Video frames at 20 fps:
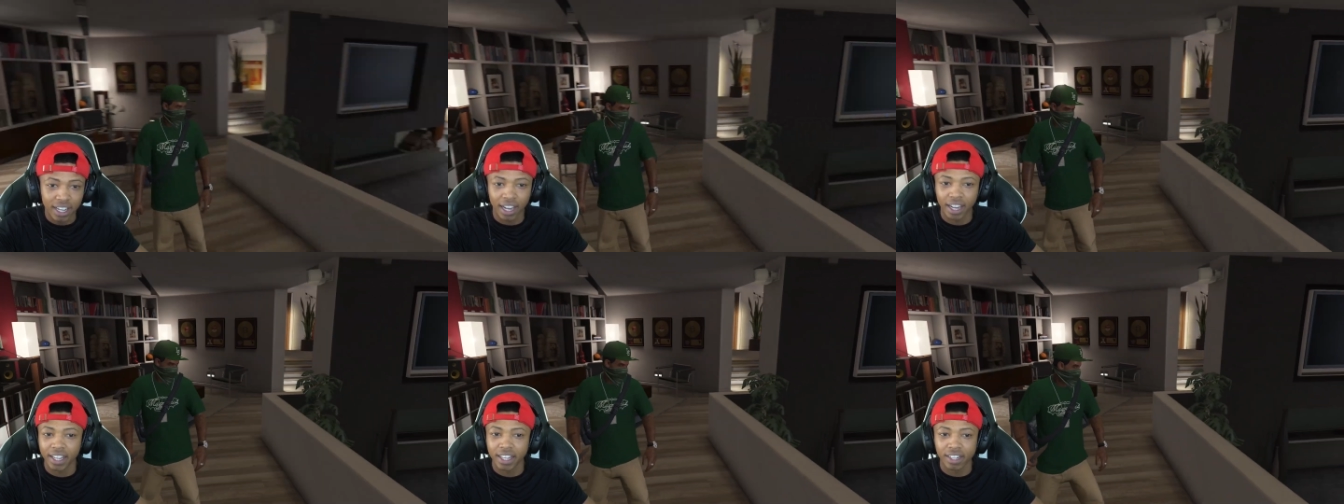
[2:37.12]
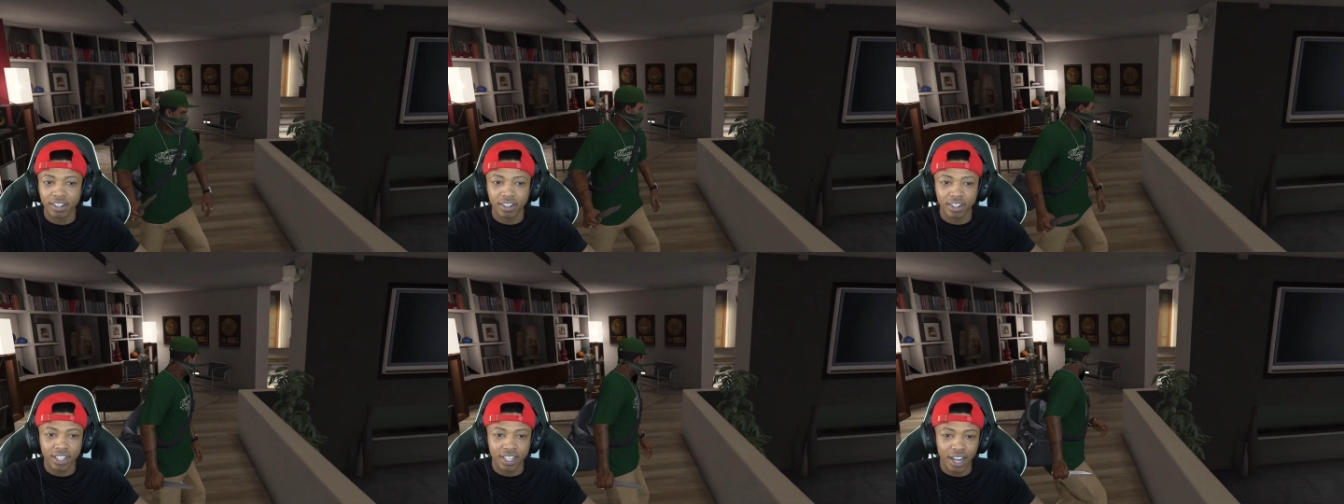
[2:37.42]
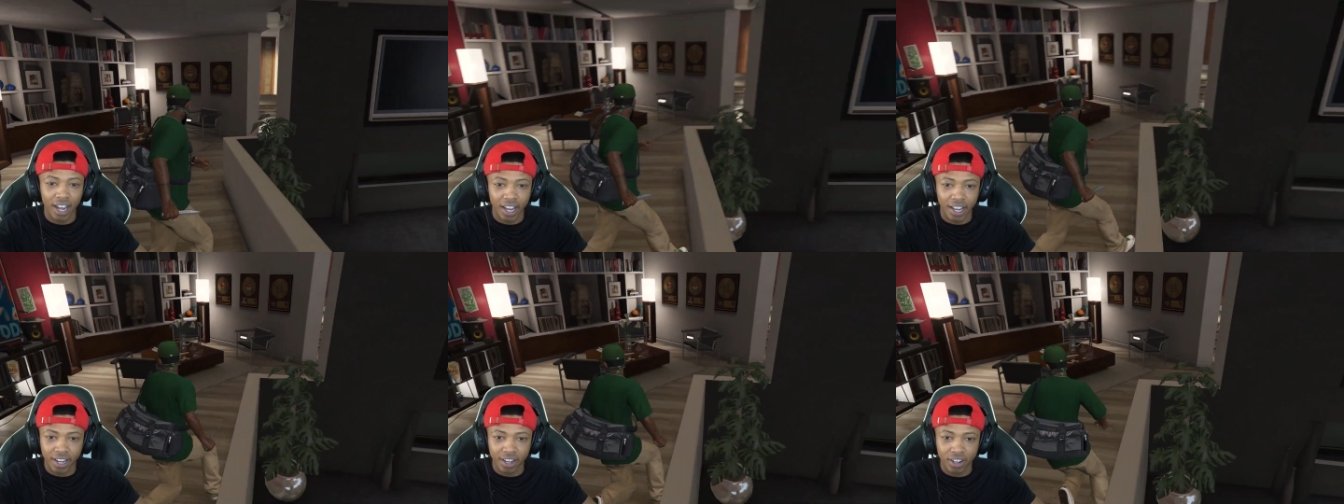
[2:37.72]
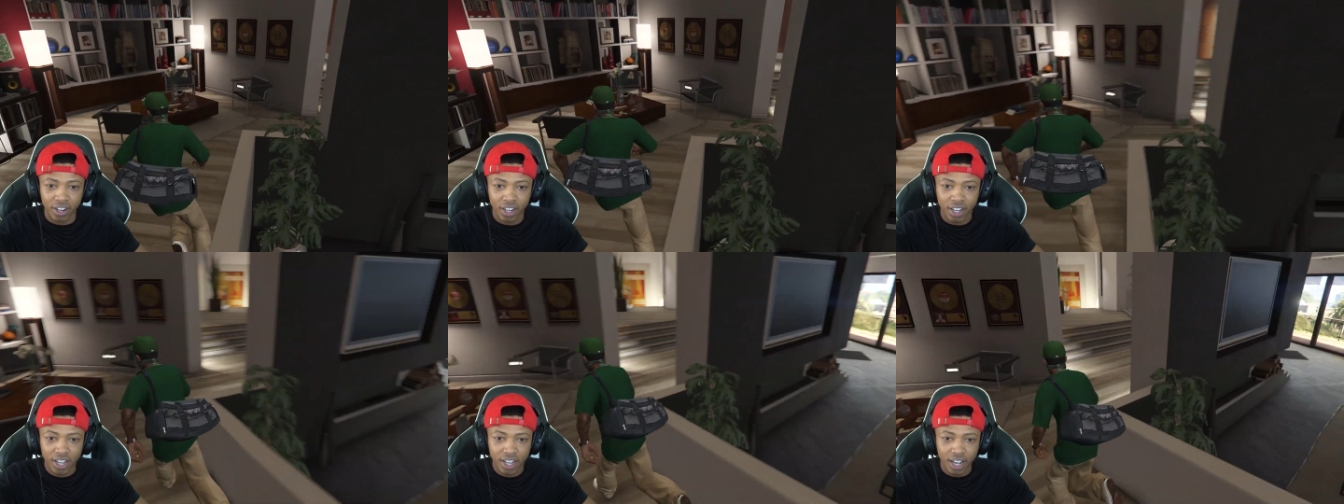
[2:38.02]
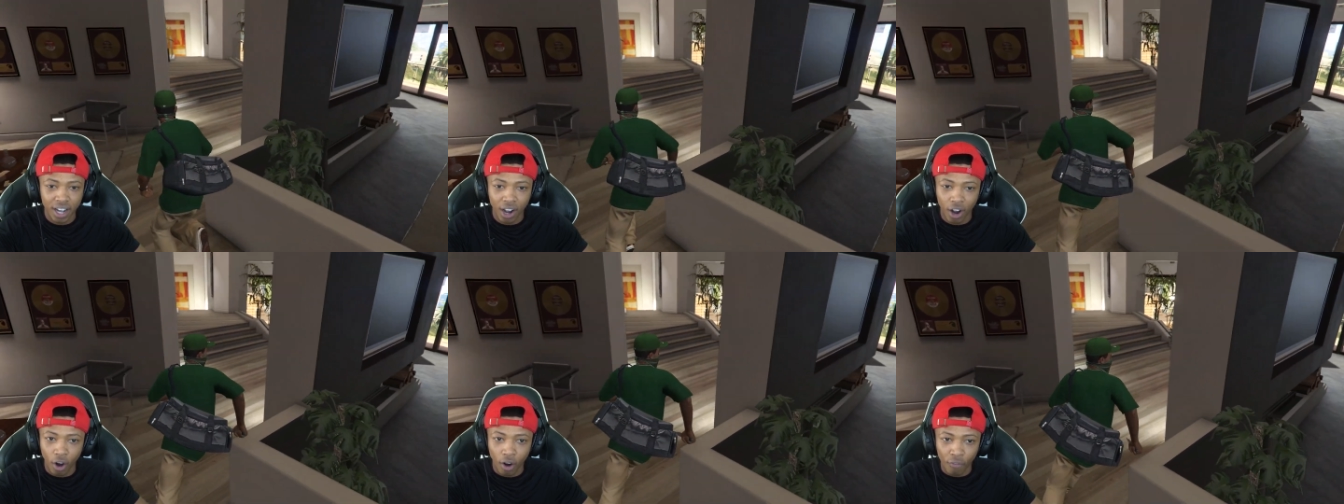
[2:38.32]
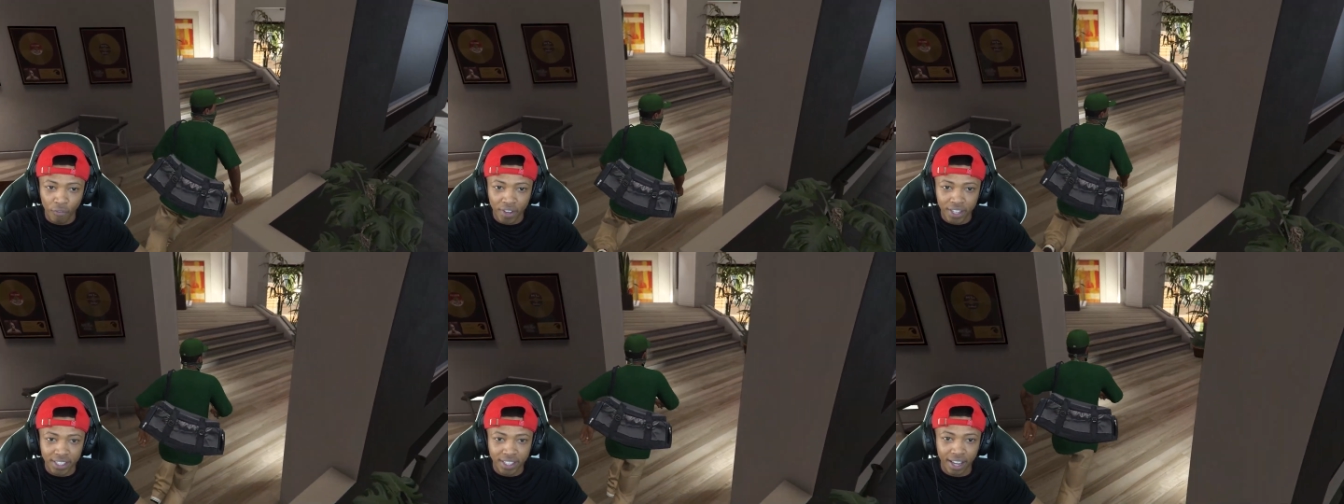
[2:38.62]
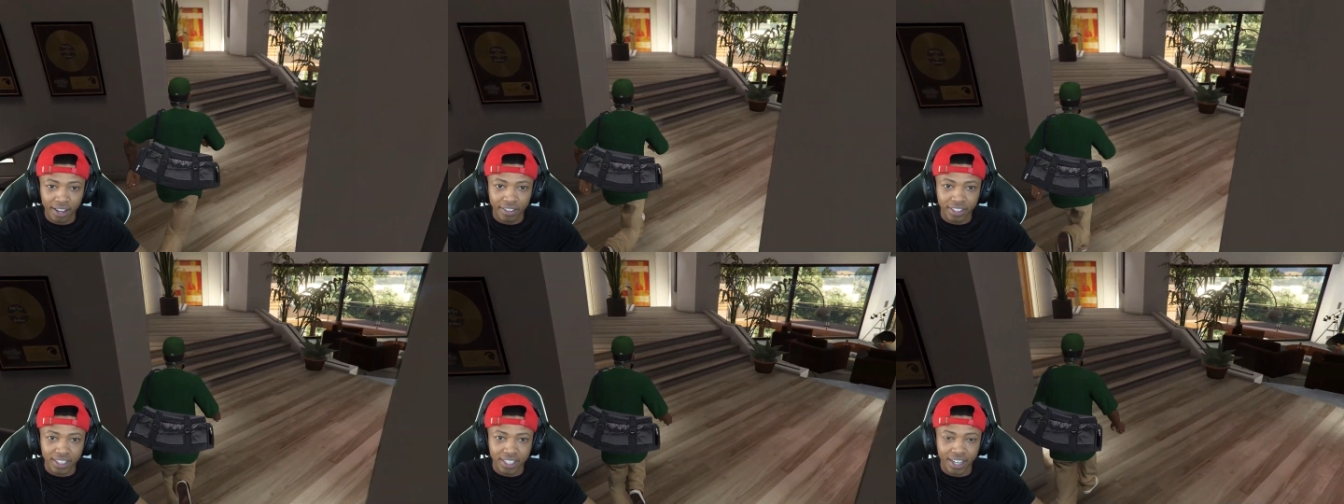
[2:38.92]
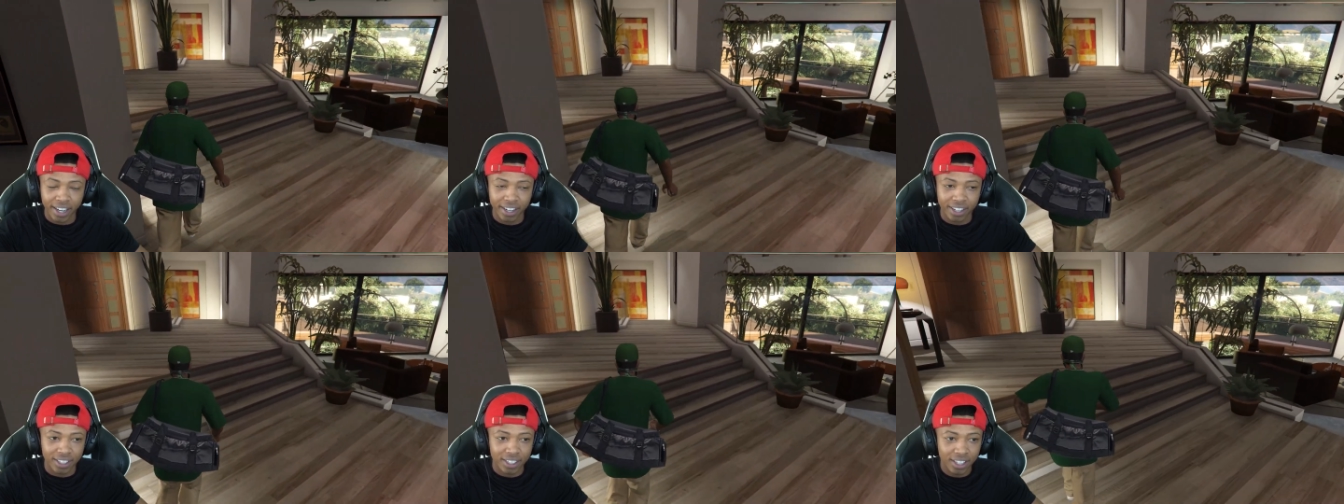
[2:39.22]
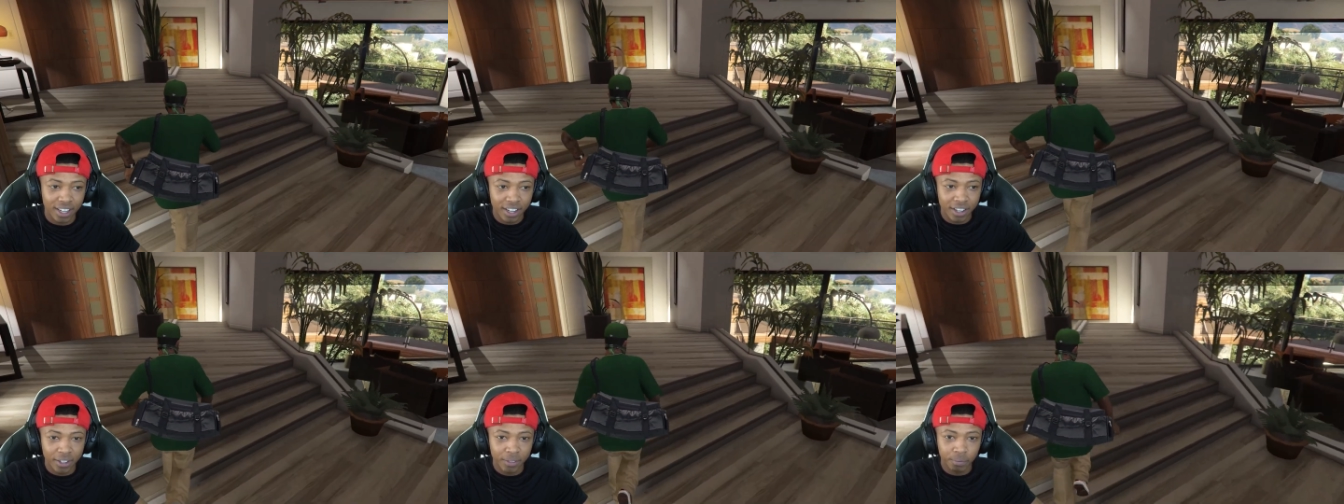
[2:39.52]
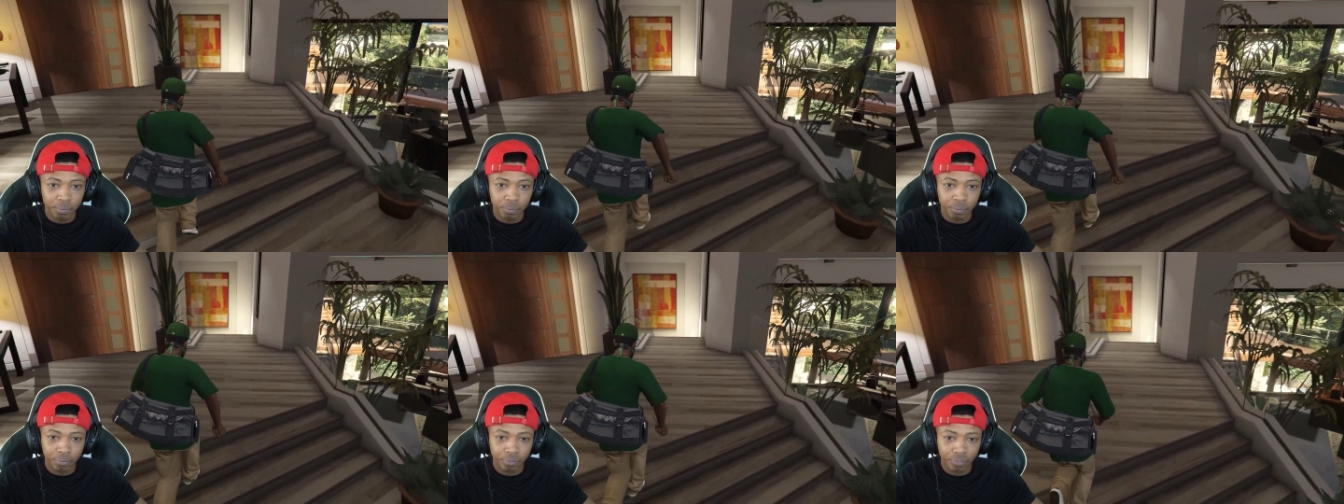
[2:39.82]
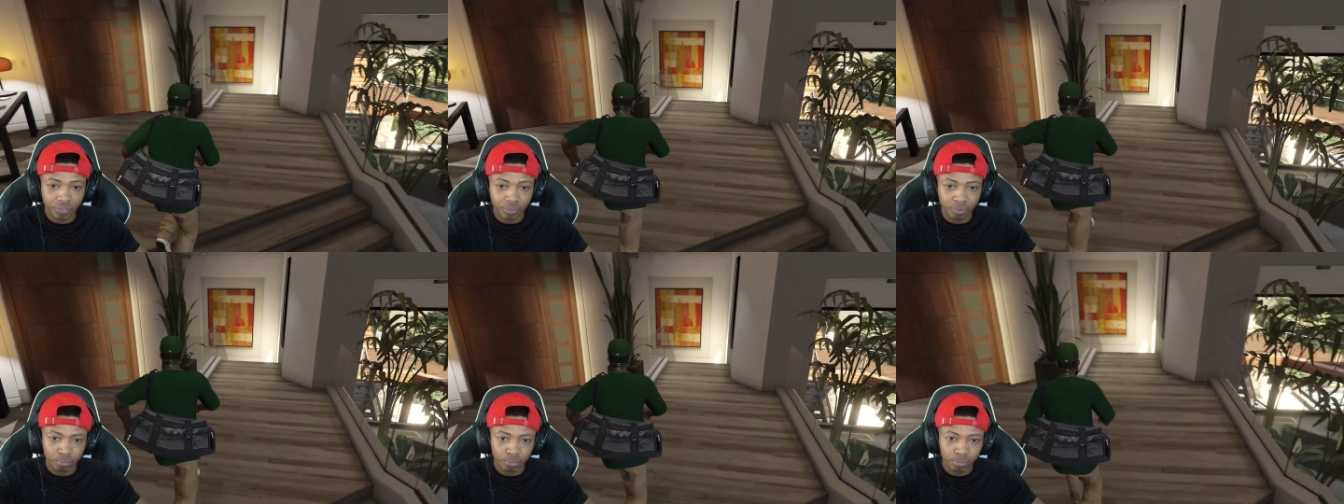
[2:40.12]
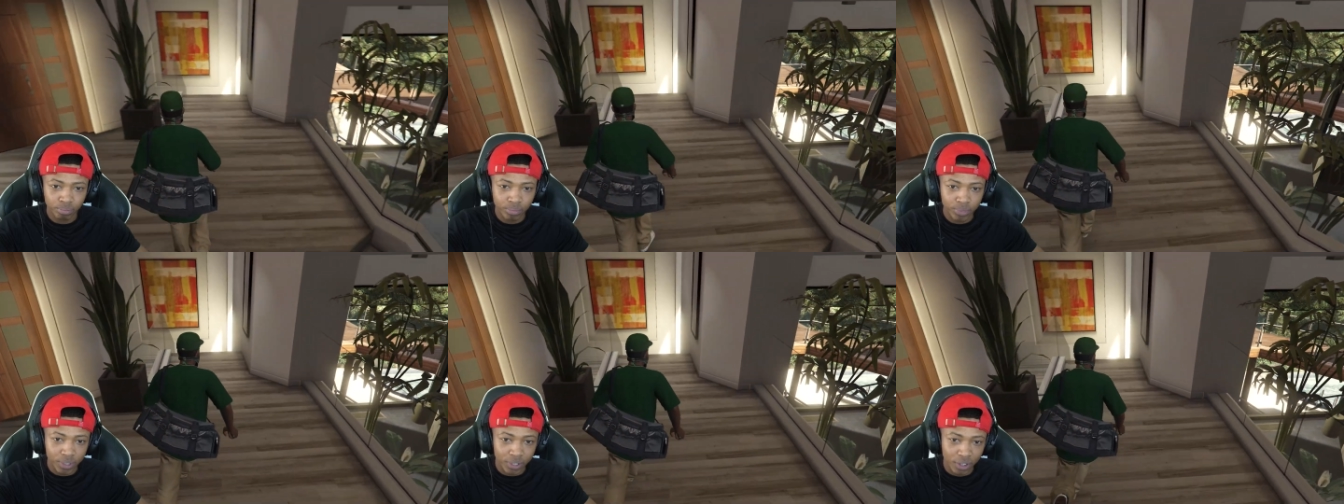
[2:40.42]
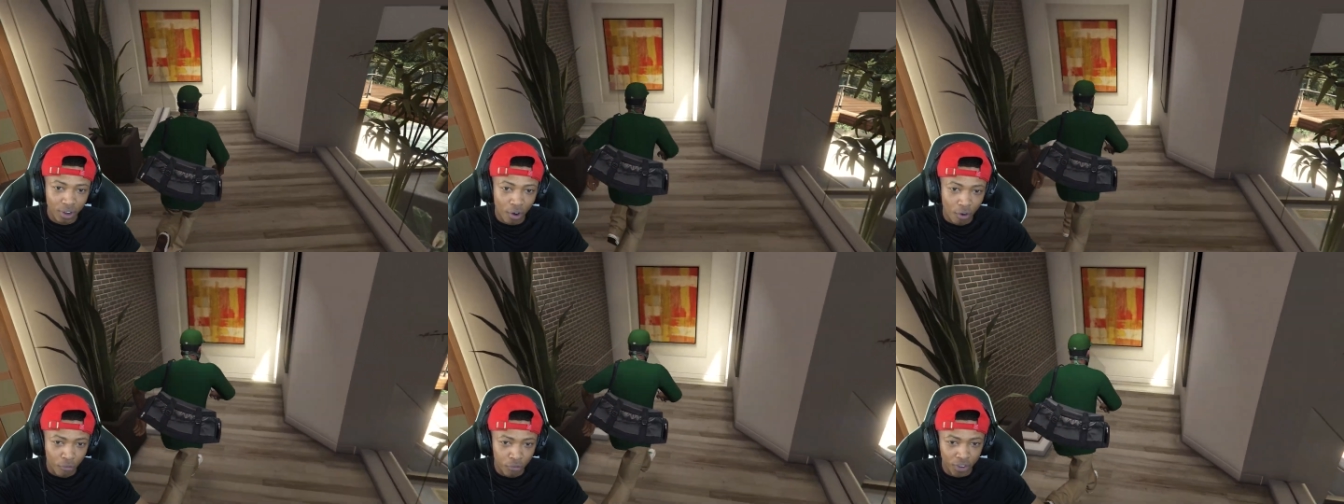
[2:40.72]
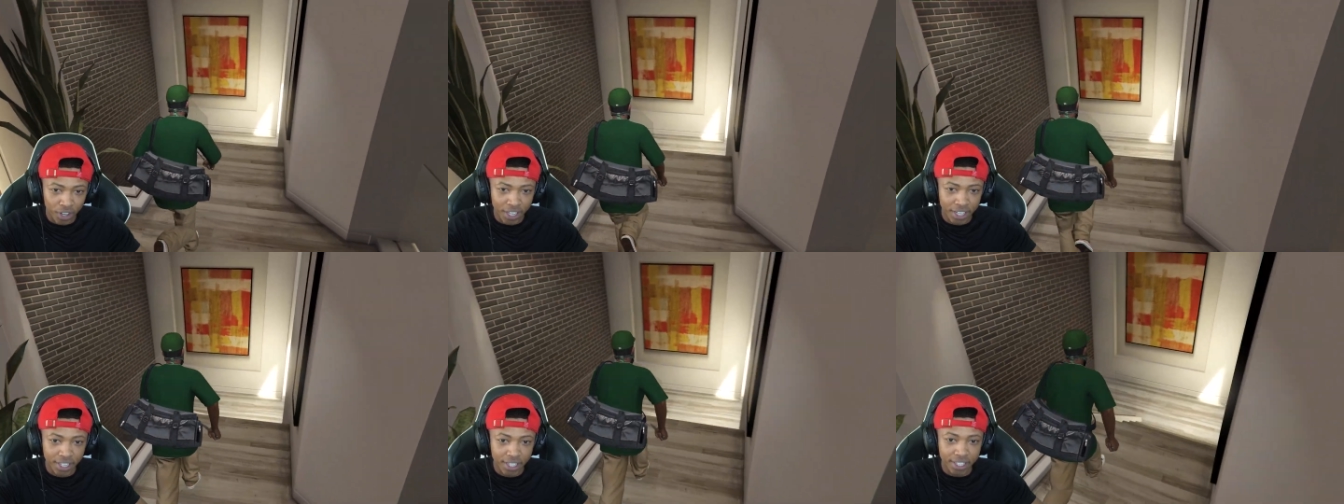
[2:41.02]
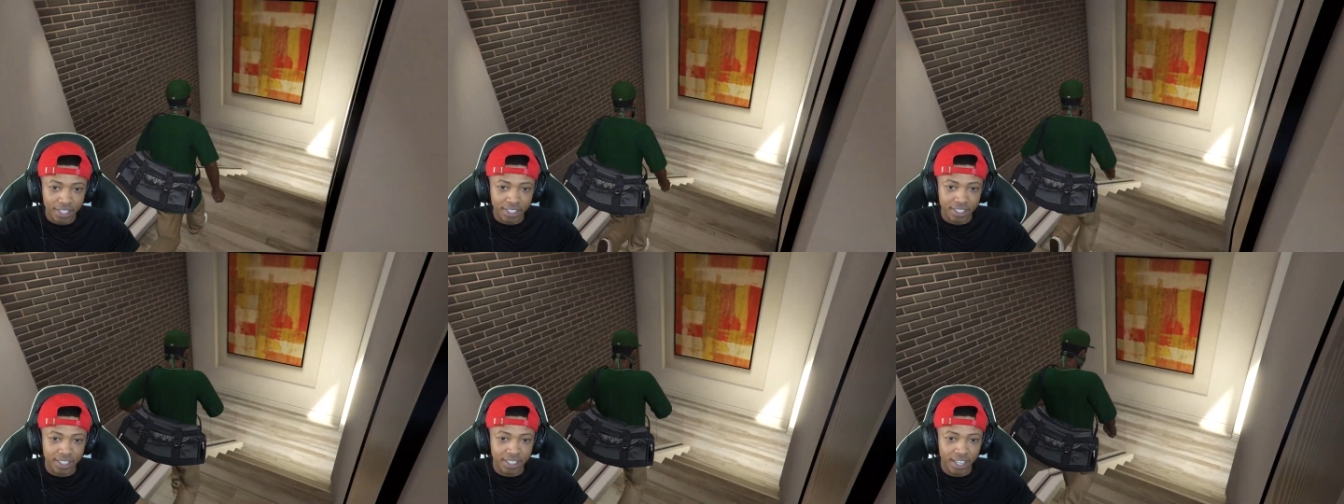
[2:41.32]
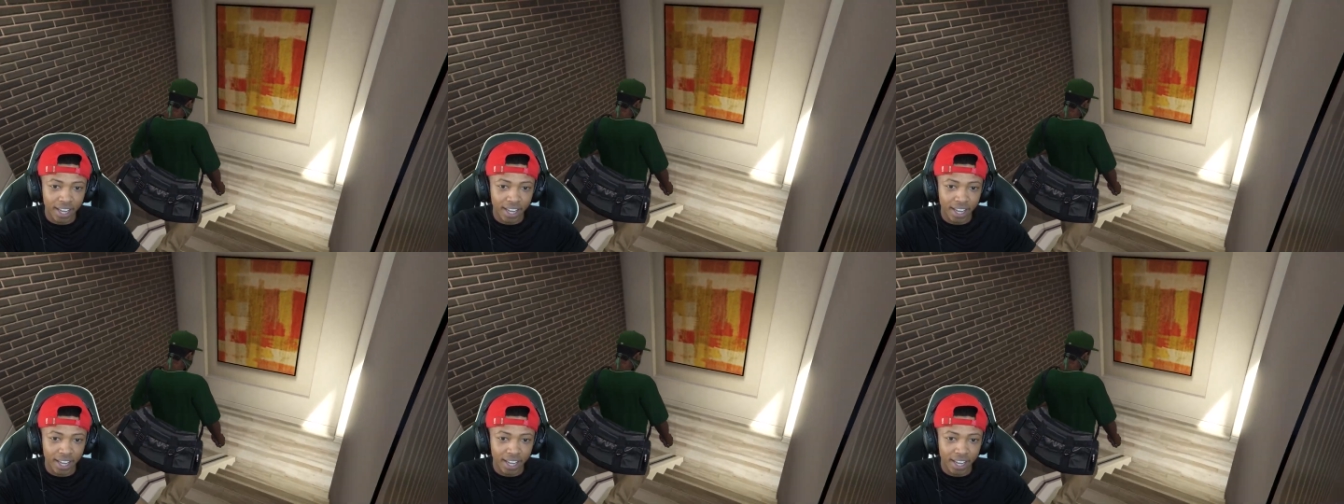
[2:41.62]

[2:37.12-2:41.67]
not here. He not here. Hope he's downstairs. Hopefully he is